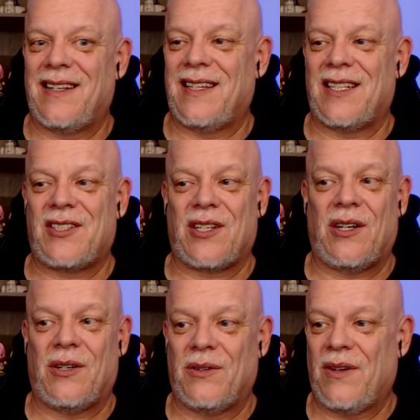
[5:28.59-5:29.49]
this
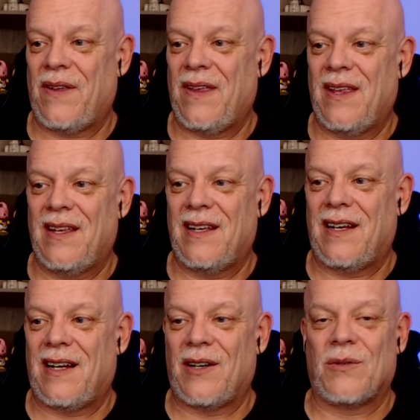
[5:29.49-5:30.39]
show
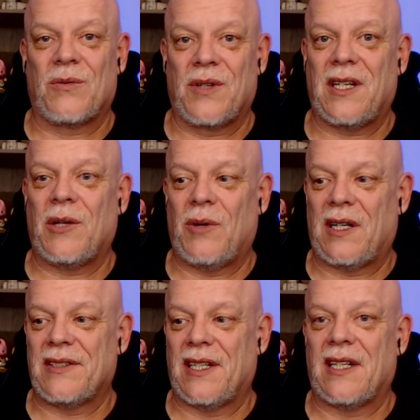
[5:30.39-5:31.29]
are really
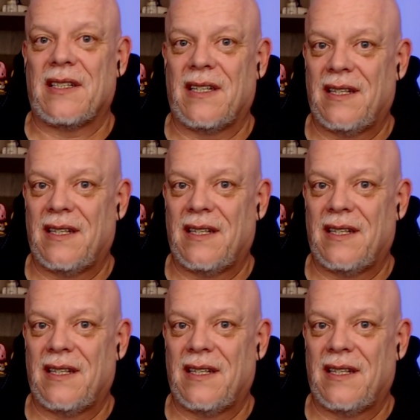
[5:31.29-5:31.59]
well done.